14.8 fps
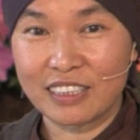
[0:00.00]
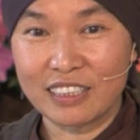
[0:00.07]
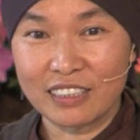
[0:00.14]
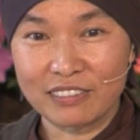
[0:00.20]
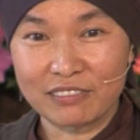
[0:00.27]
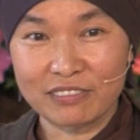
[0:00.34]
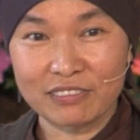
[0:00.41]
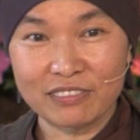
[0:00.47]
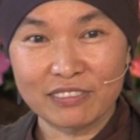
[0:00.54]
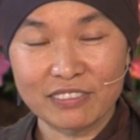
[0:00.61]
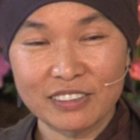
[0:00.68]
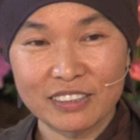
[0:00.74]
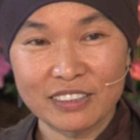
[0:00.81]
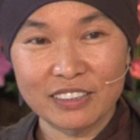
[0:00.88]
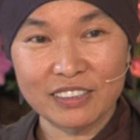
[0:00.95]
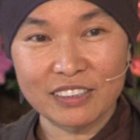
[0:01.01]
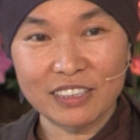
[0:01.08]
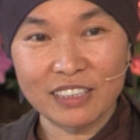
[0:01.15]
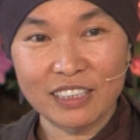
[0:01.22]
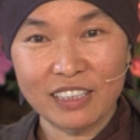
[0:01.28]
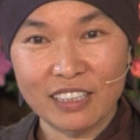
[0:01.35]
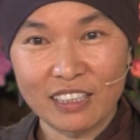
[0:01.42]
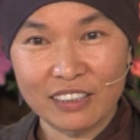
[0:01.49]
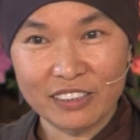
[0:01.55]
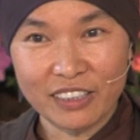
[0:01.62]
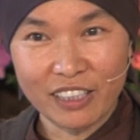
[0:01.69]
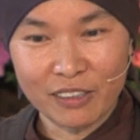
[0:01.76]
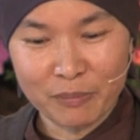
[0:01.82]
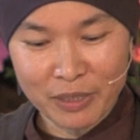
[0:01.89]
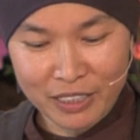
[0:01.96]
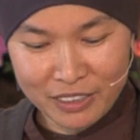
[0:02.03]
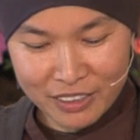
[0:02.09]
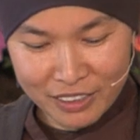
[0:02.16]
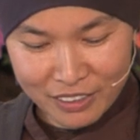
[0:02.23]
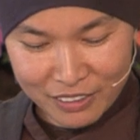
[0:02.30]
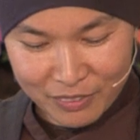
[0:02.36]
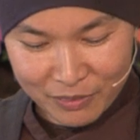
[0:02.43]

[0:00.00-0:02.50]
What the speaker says: of our dharmas.